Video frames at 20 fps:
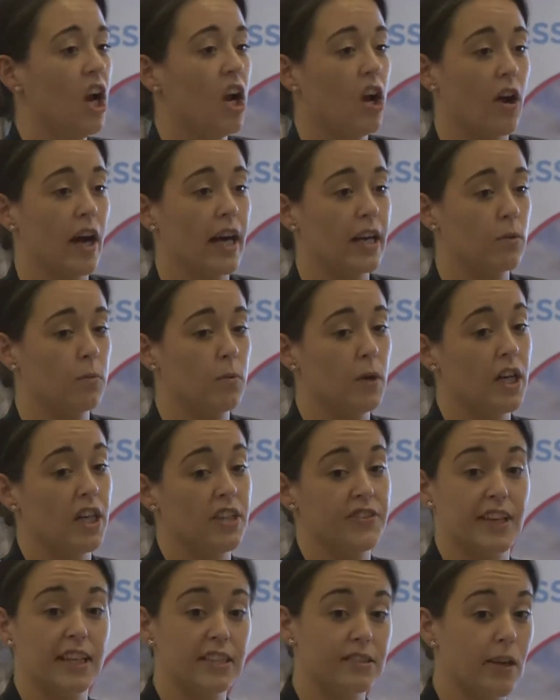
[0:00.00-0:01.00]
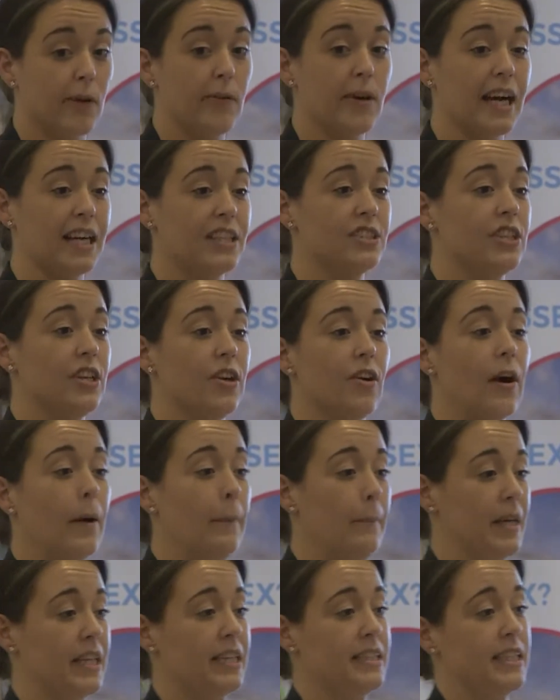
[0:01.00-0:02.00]
like Word. They don't actually
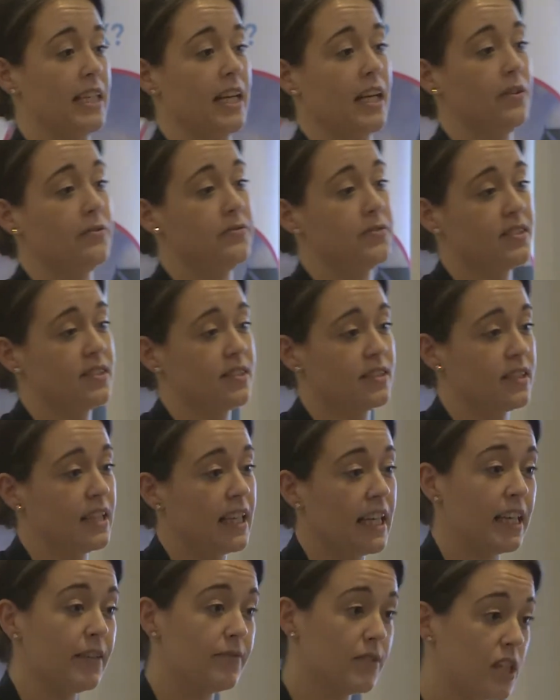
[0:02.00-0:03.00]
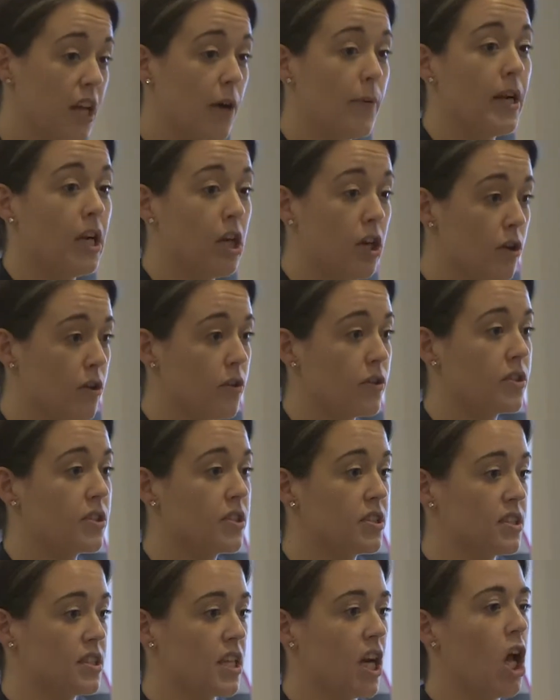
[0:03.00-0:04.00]
like PDFs, even though it
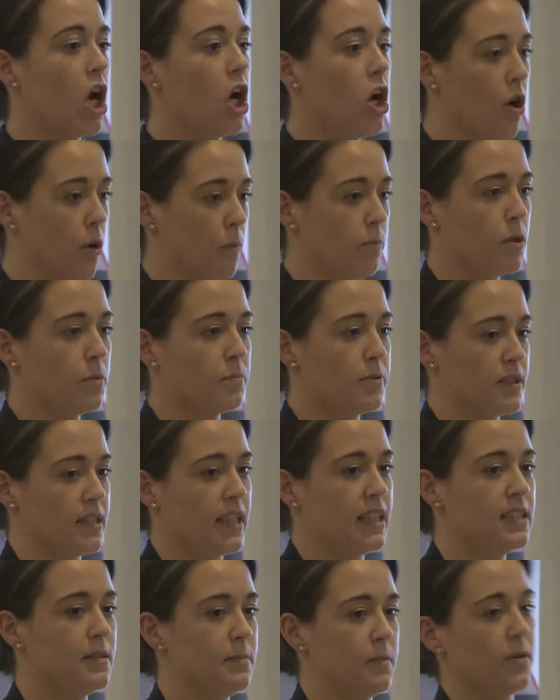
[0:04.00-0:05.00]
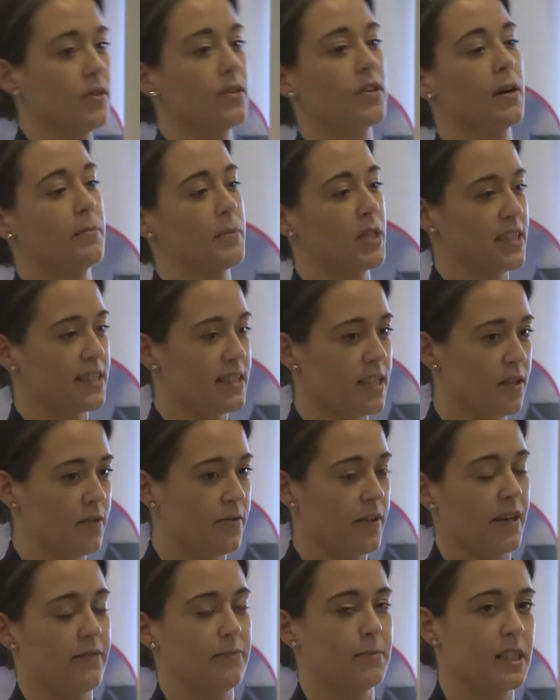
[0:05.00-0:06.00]
looks a lot more presentable, and I
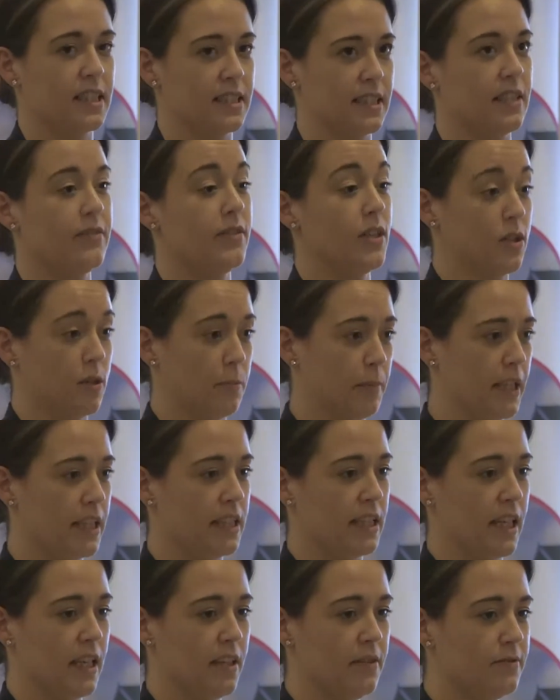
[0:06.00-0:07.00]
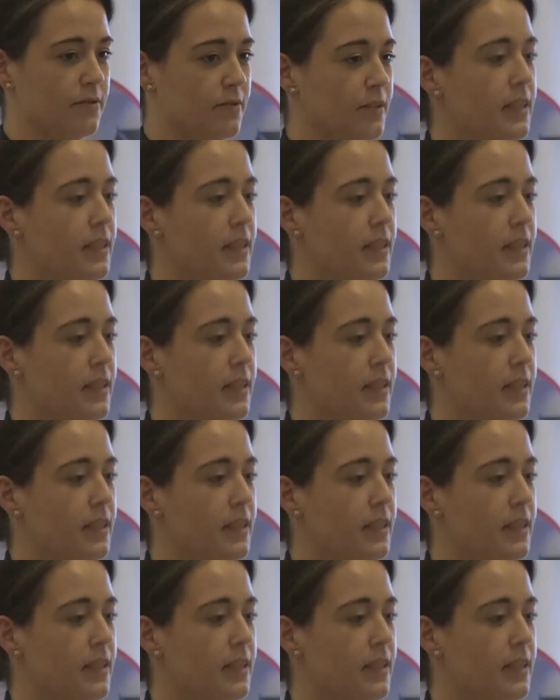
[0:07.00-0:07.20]
myself have my CV on a PDF.